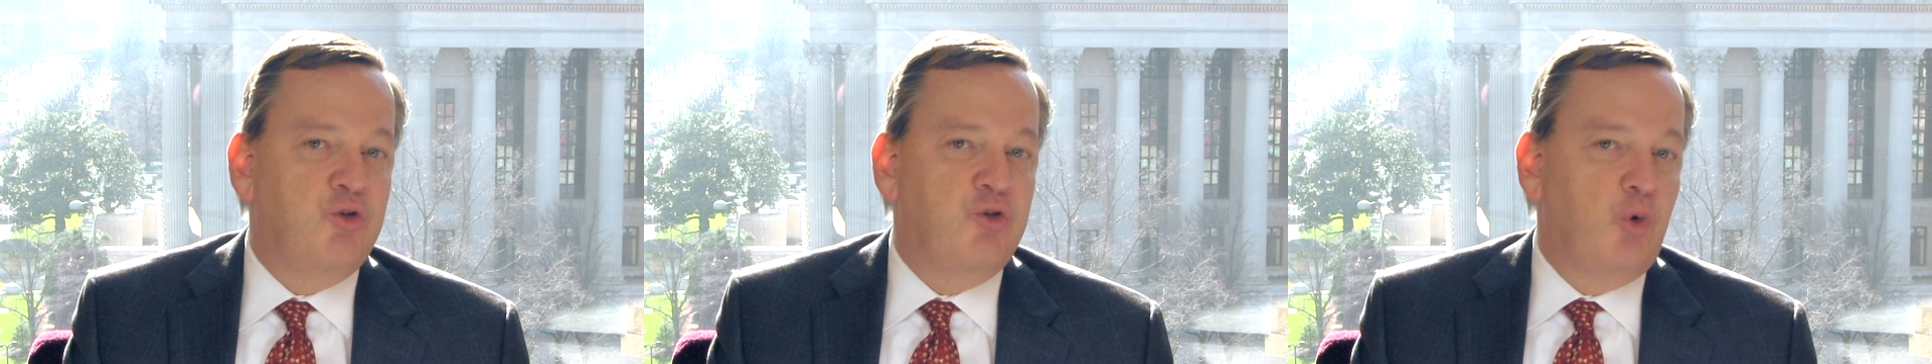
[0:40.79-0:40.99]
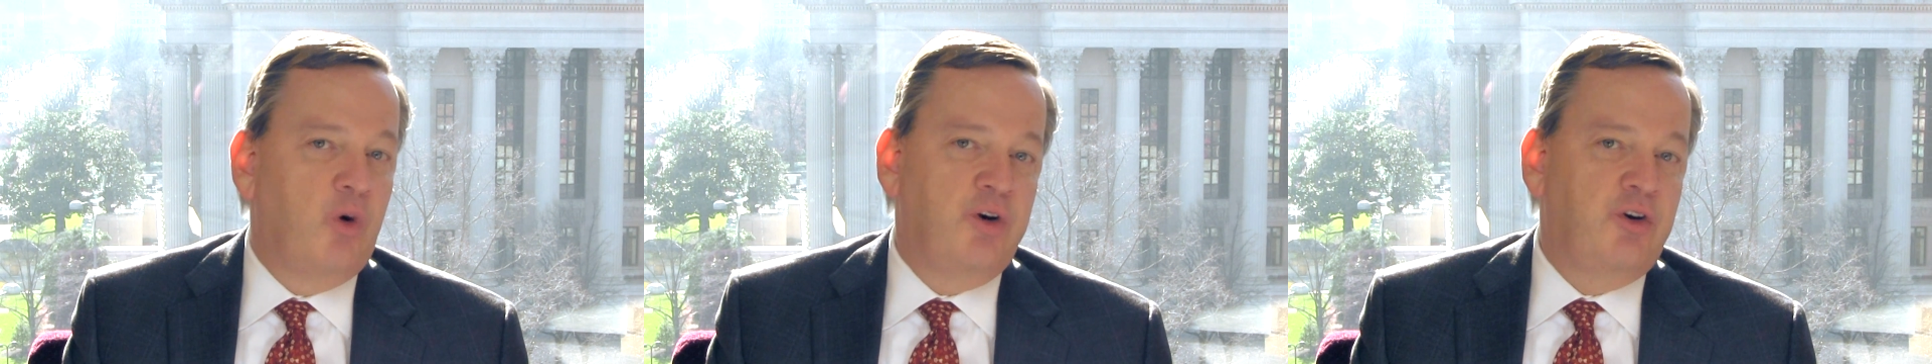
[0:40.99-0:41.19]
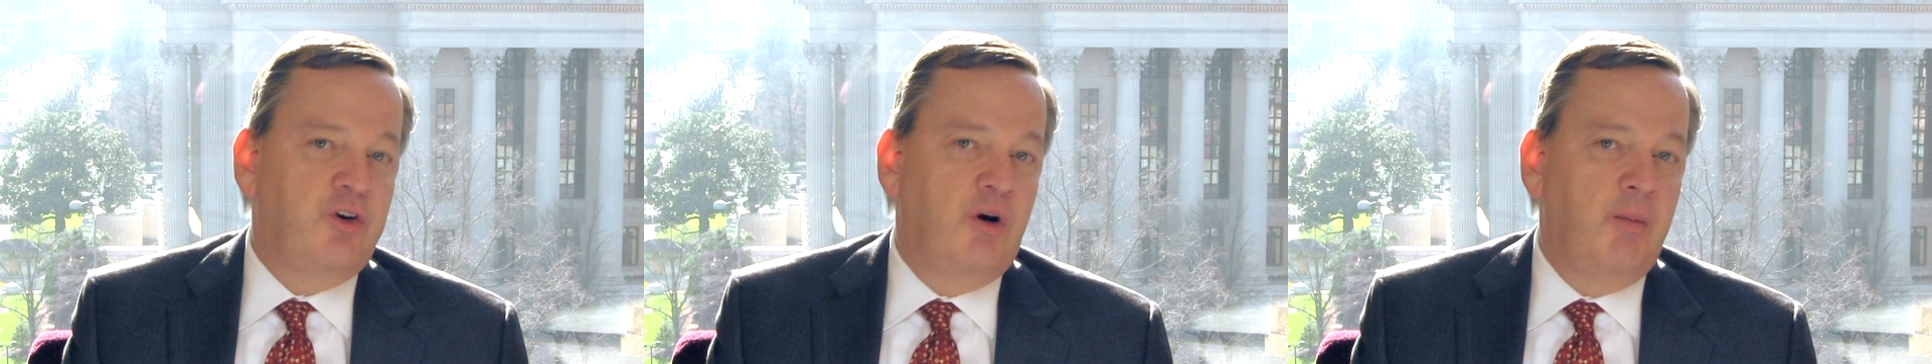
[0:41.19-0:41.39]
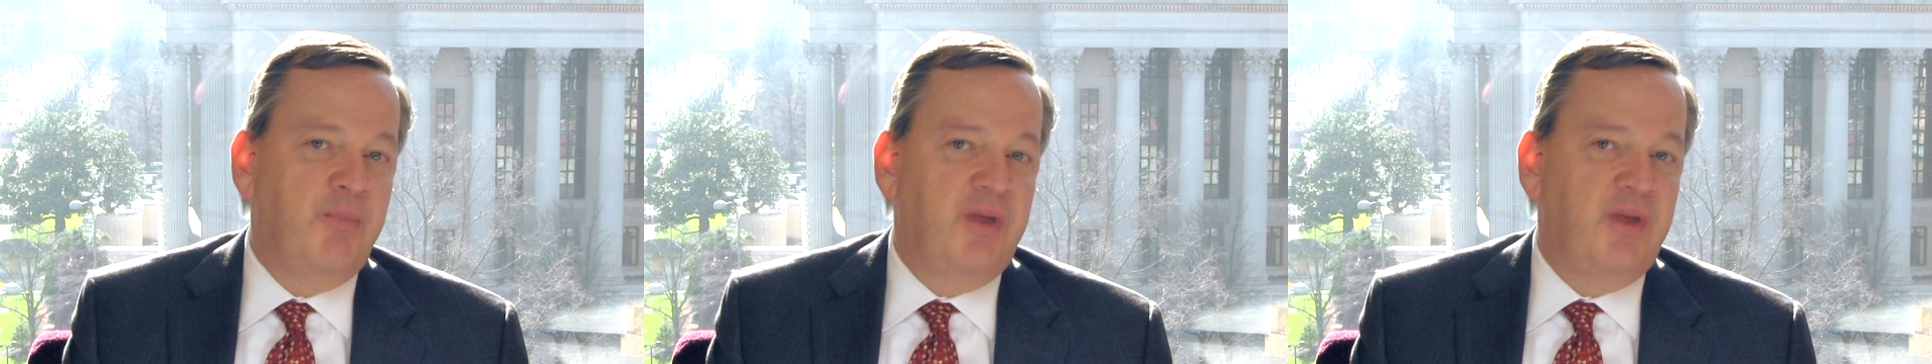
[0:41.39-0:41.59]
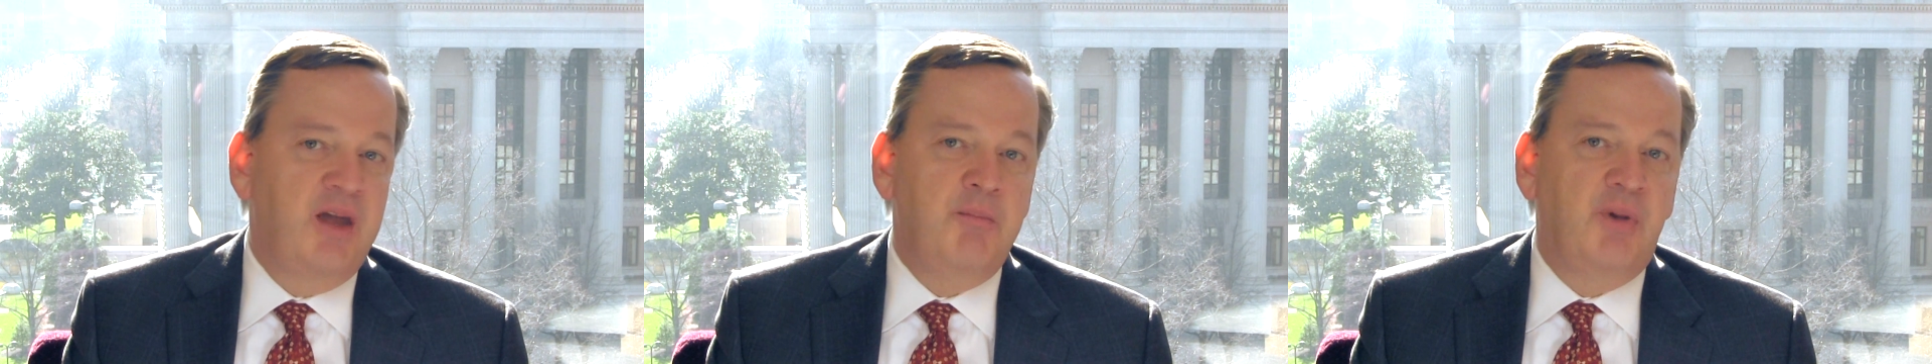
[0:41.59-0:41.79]
short-term
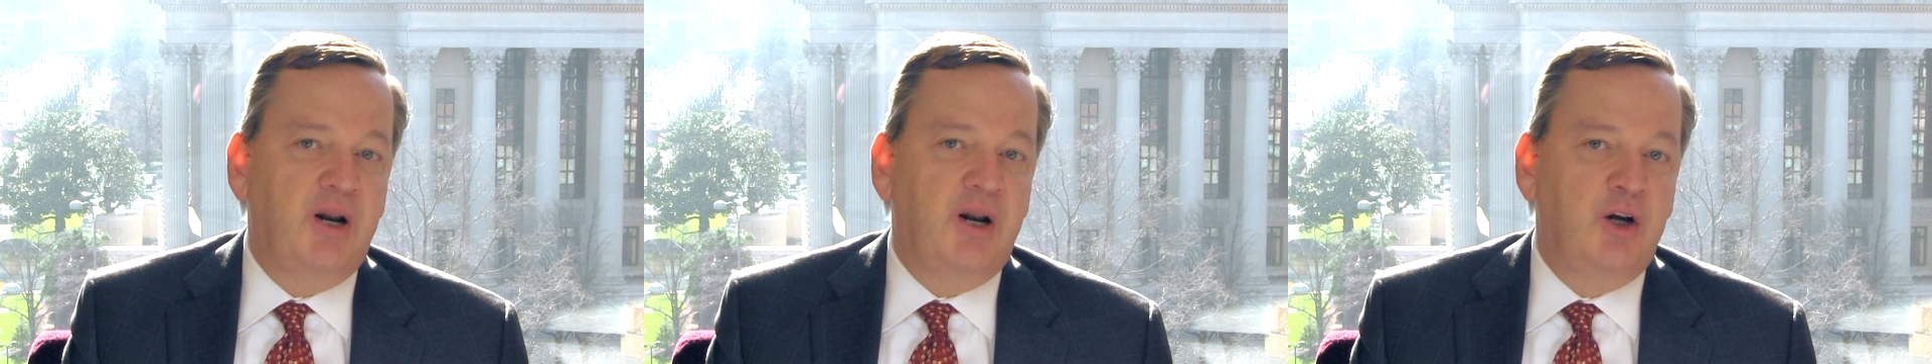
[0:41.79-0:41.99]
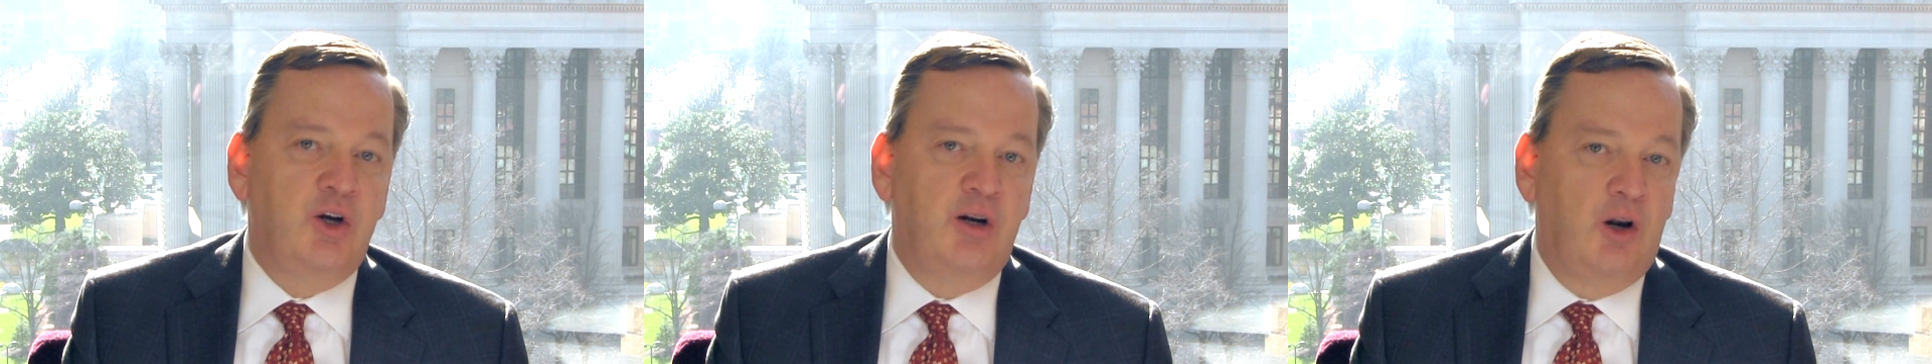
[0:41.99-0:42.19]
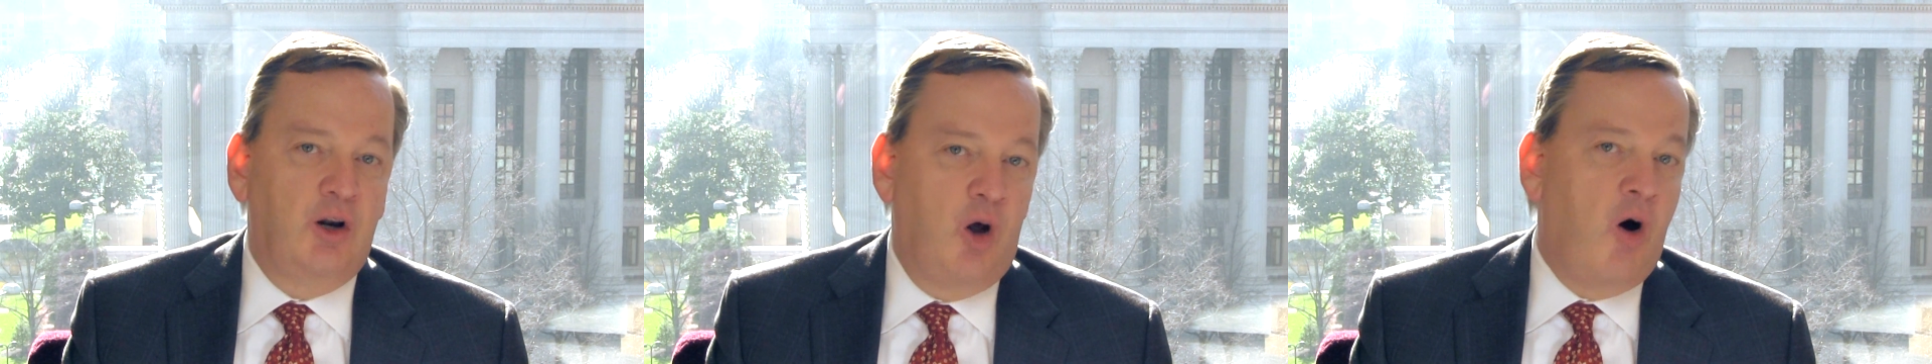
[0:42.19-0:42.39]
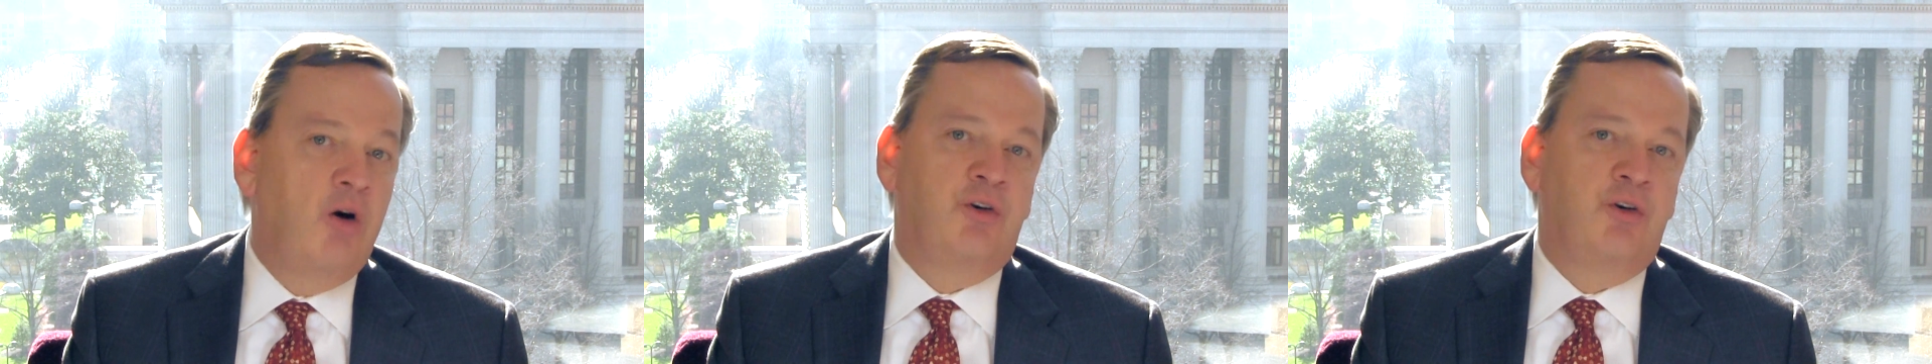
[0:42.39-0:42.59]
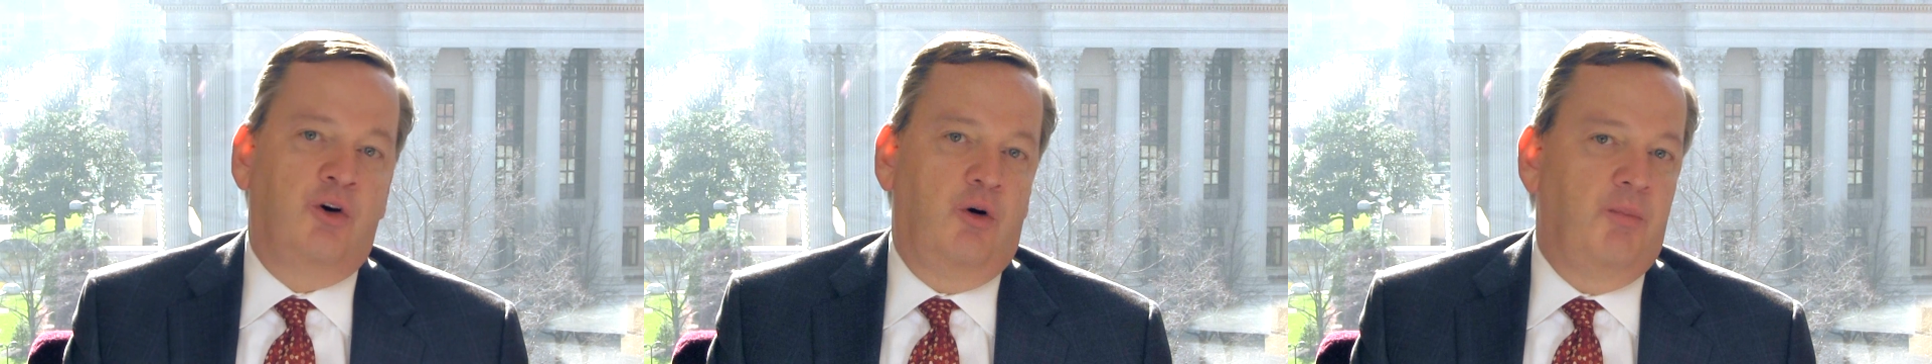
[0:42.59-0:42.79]
thing but a good
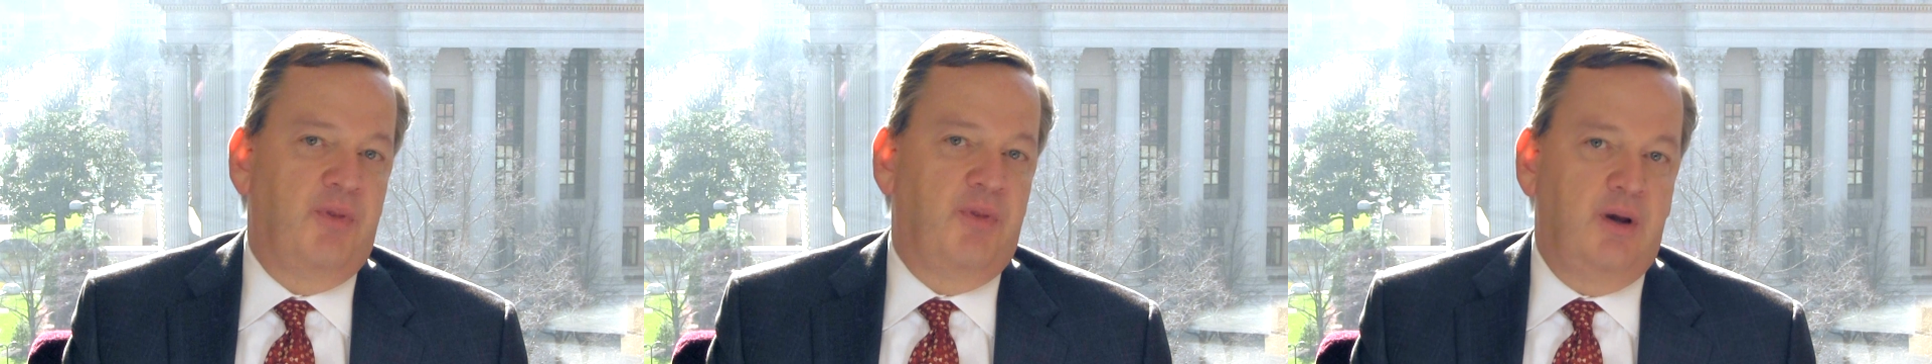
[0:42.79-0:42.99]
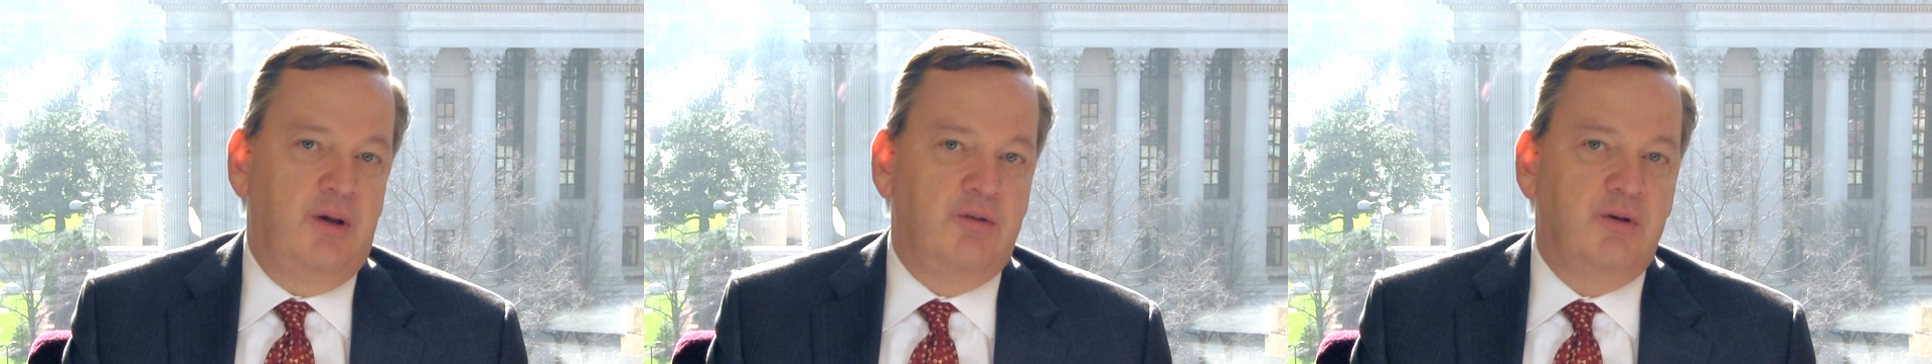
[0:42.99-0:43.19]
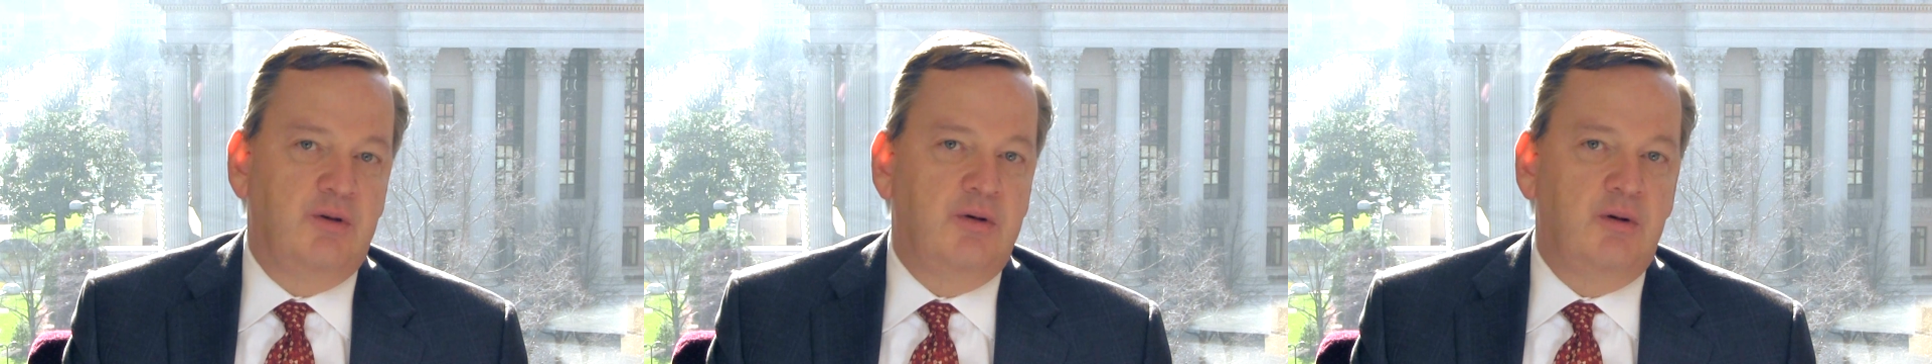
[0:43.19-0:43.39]
long-term thing